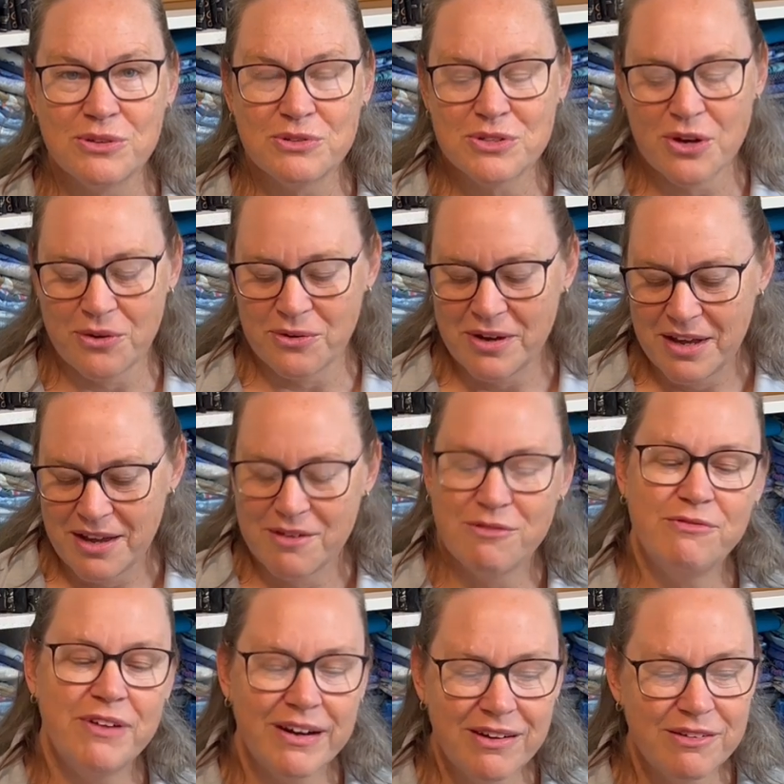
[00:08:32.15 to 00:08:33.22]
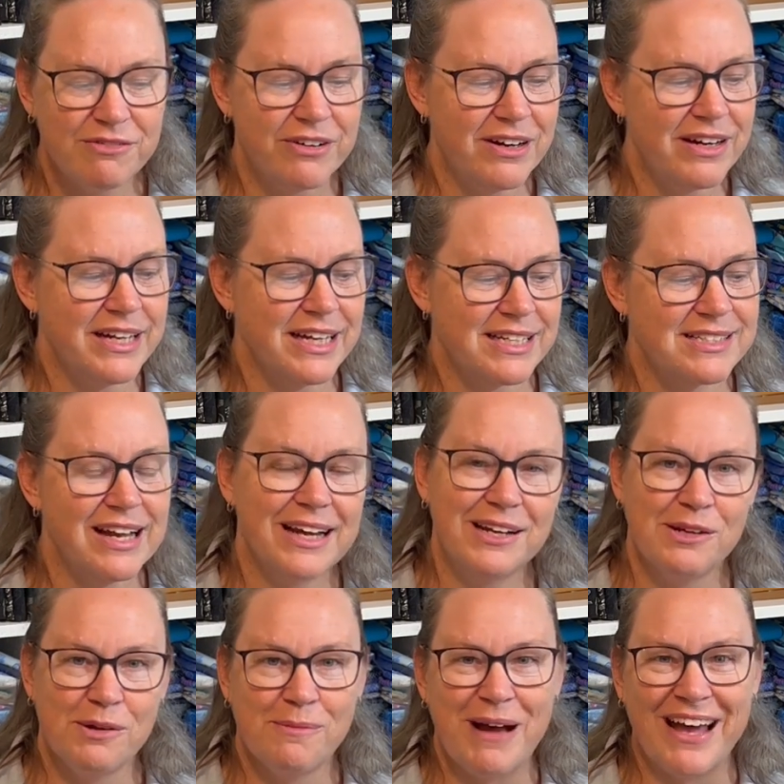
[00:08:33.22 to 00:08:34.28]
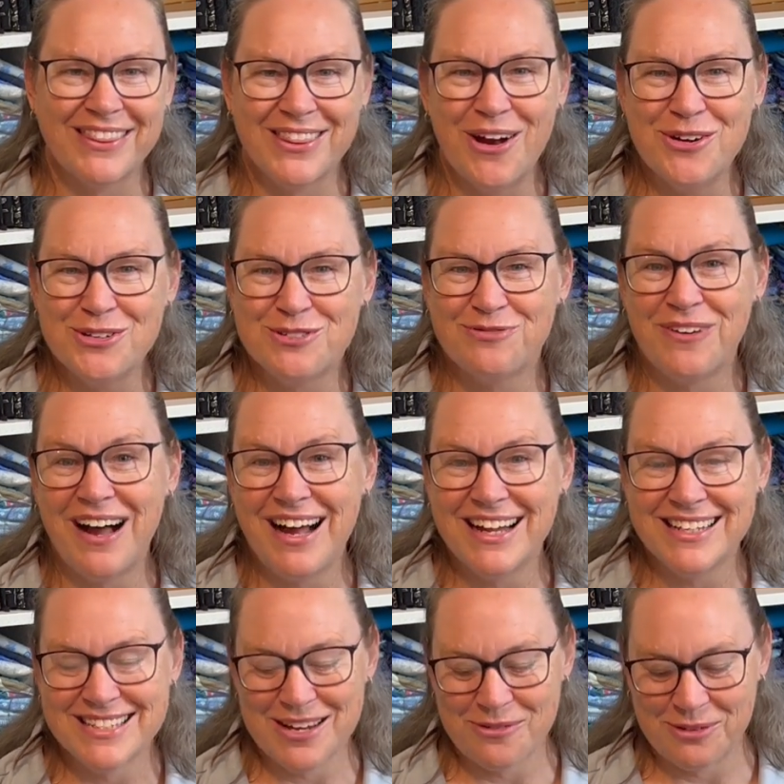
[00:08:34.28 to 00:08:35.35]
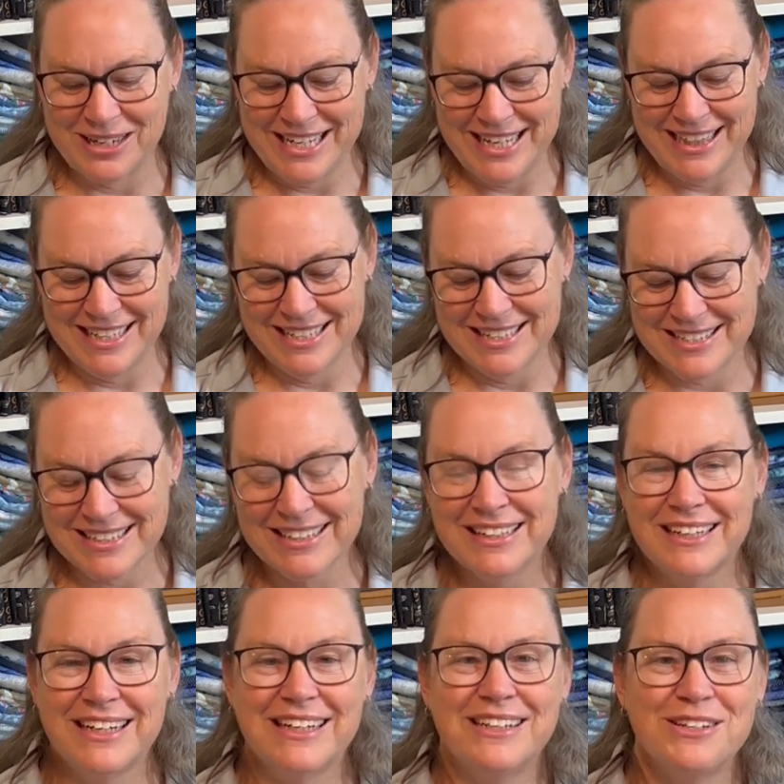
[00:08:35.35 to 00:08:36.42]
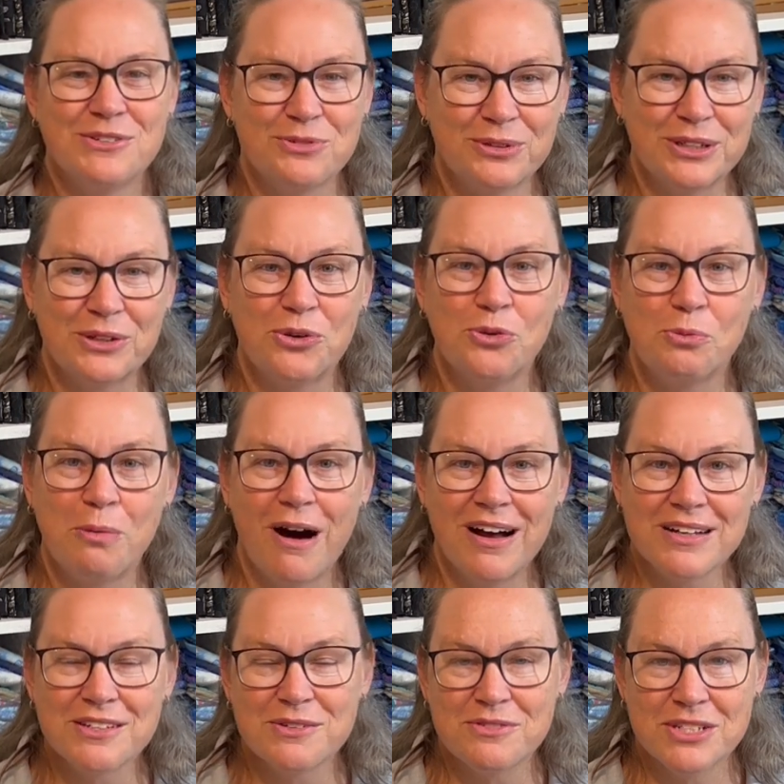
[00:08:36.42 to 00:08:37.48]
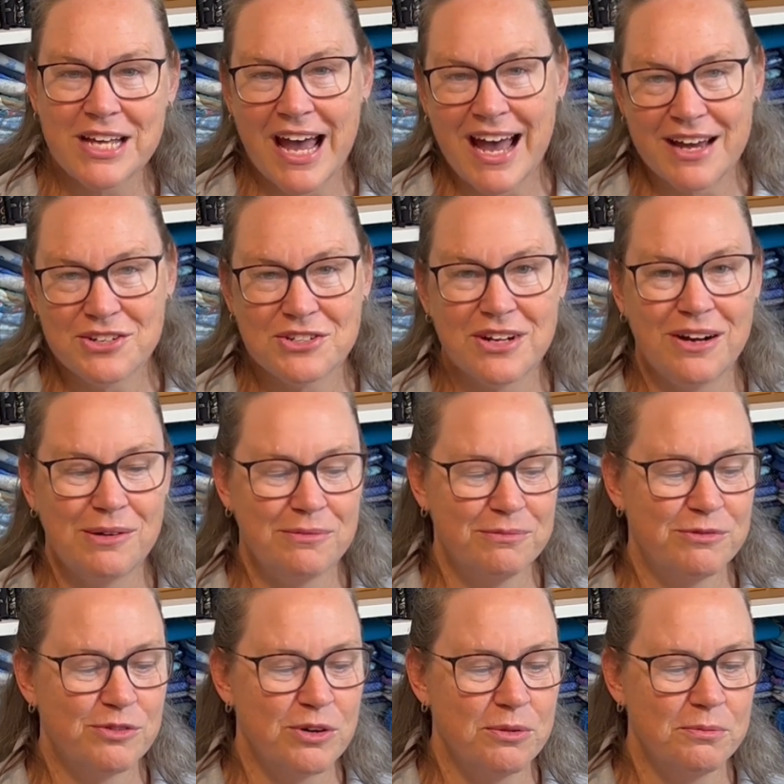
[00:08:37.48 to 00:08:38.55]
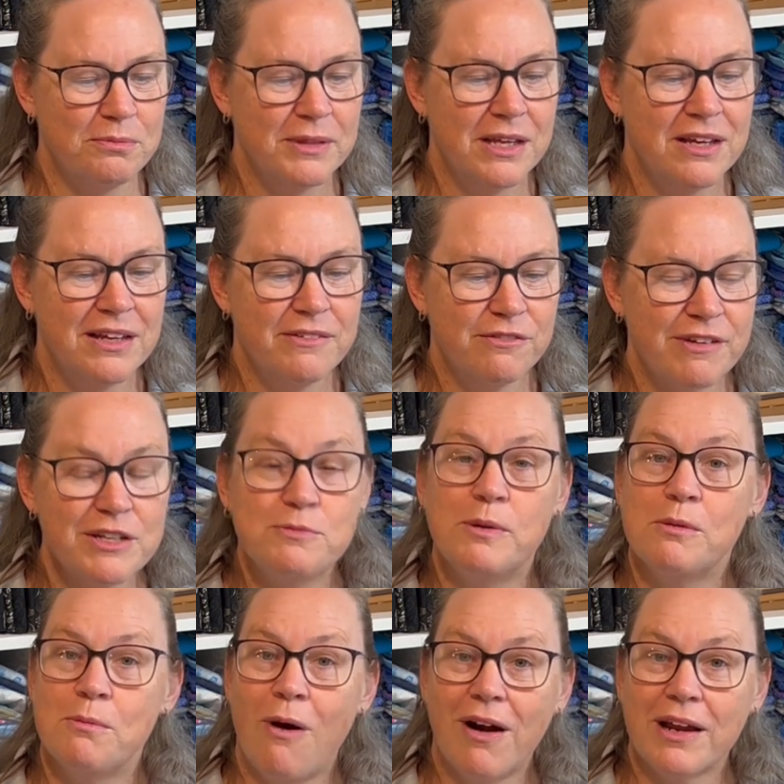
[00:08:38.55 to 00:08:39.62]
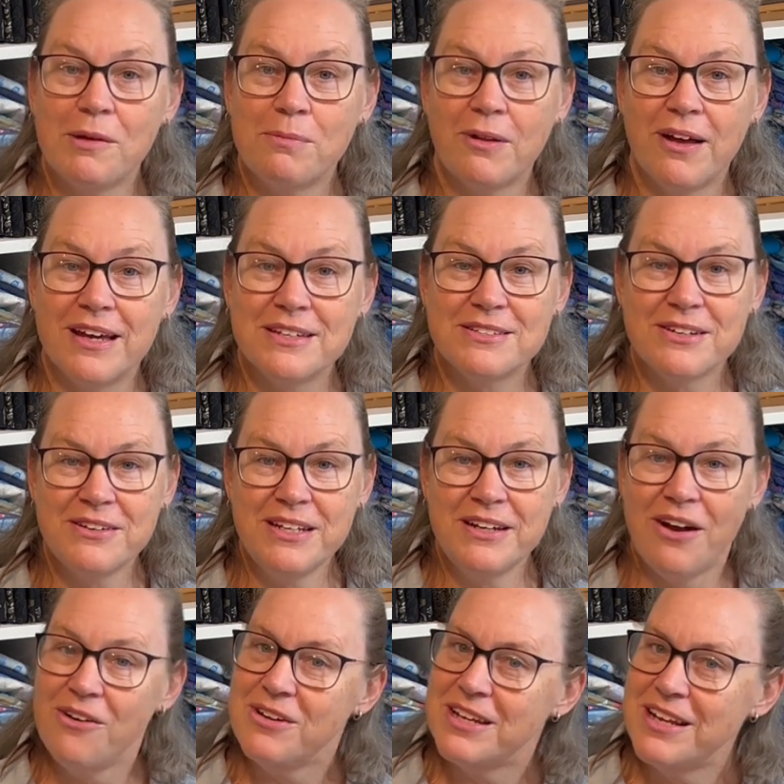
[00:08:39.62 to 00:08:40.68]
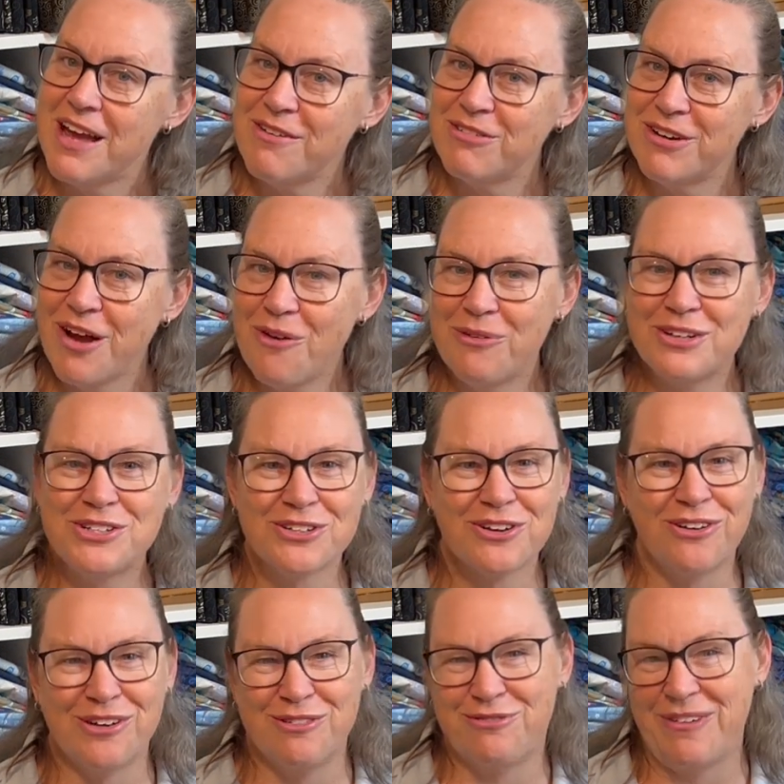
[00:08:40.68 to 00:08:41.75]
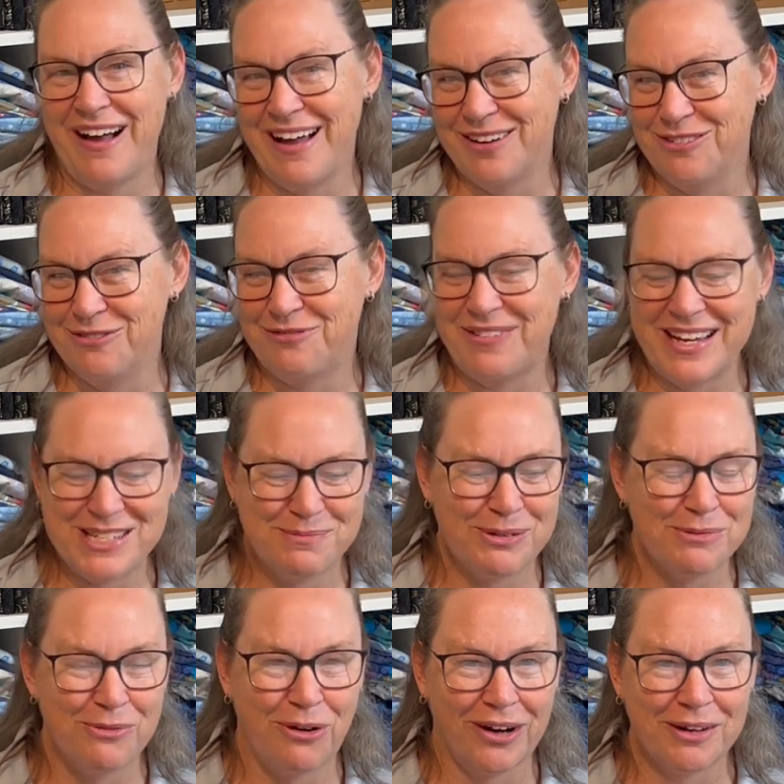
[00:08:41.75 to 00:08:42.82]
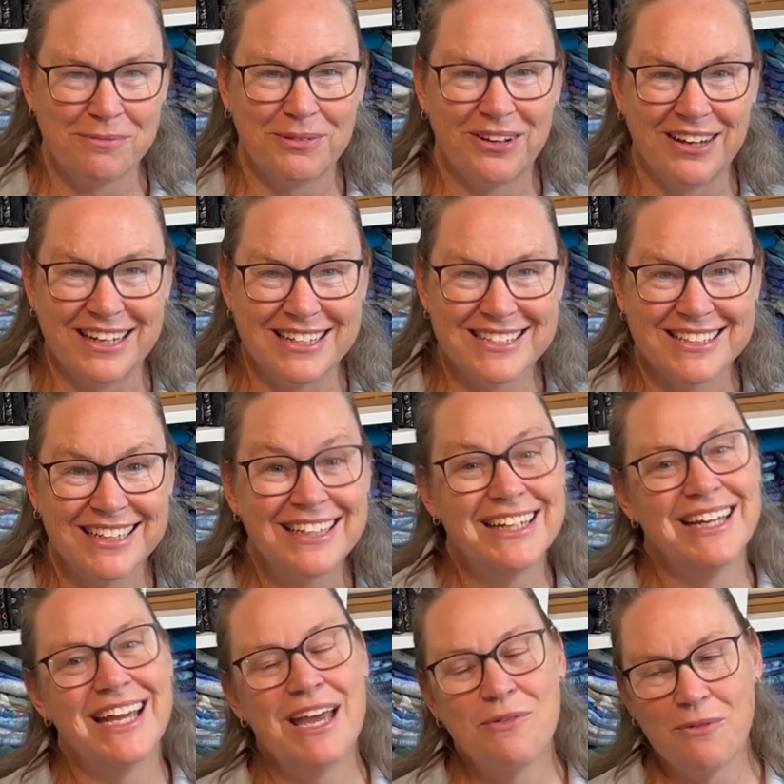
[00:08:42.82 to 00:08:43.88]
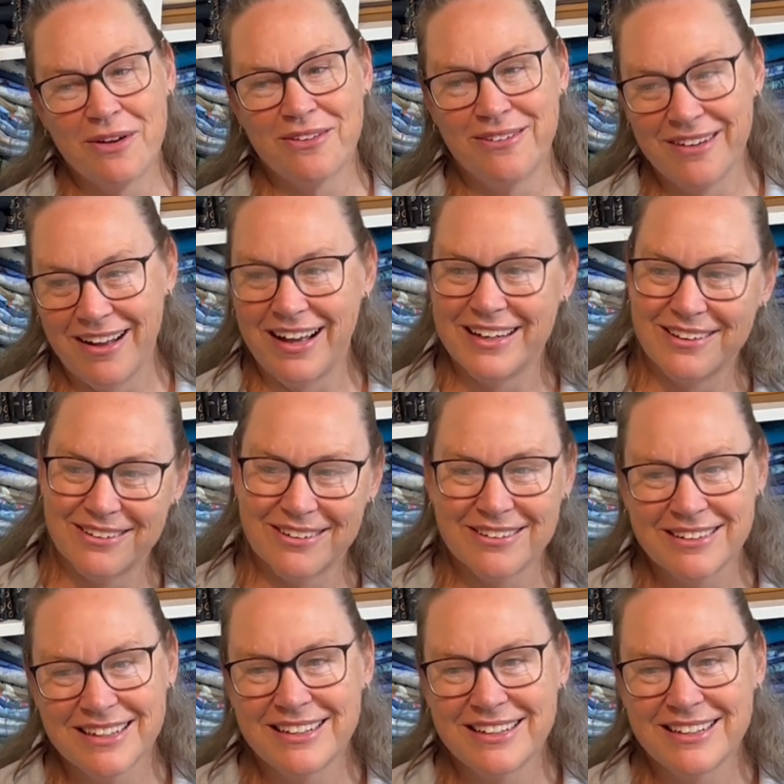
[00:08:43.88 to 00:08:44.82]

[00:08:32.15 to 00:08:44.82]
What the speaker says: So very, very excited about those finds that were in this really cool box of stash from Facebook Marketplace. So, you know, you never know what you're going to find on Facebook Marketplace and whether or not your